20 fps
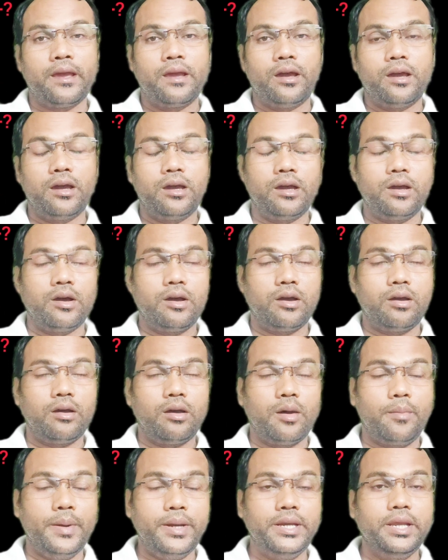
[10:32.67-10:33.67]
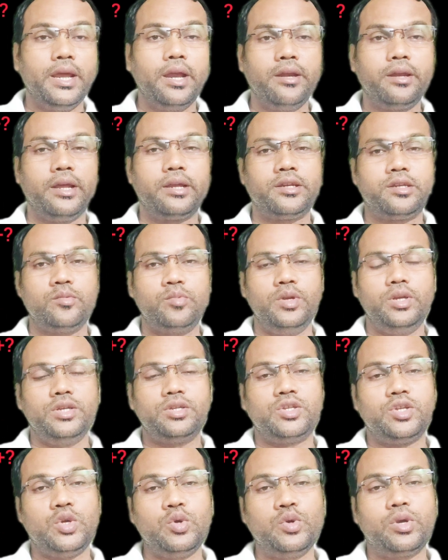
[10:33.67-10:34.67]
obedient
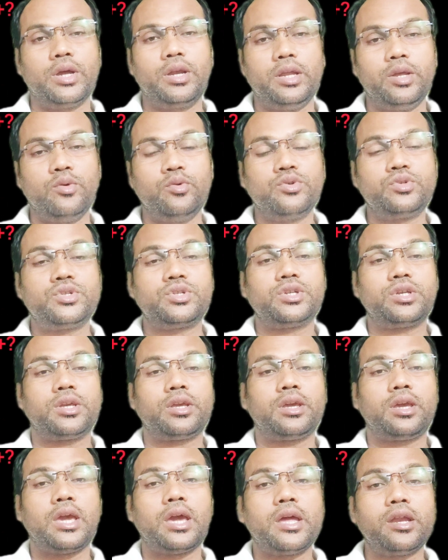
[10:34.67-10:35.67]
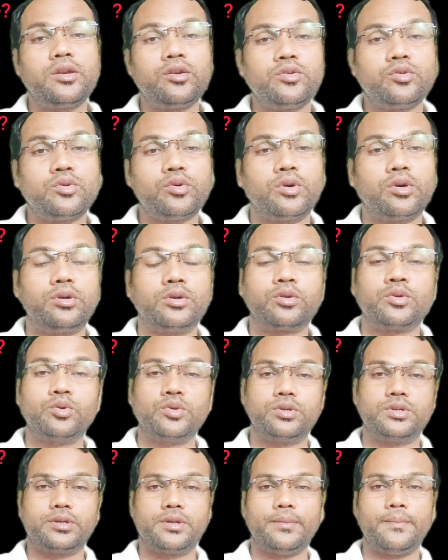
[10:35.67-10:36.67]
activities, you can use can or
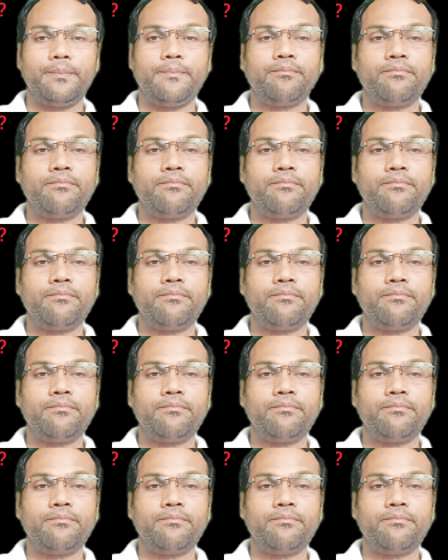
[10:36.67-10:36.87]
could.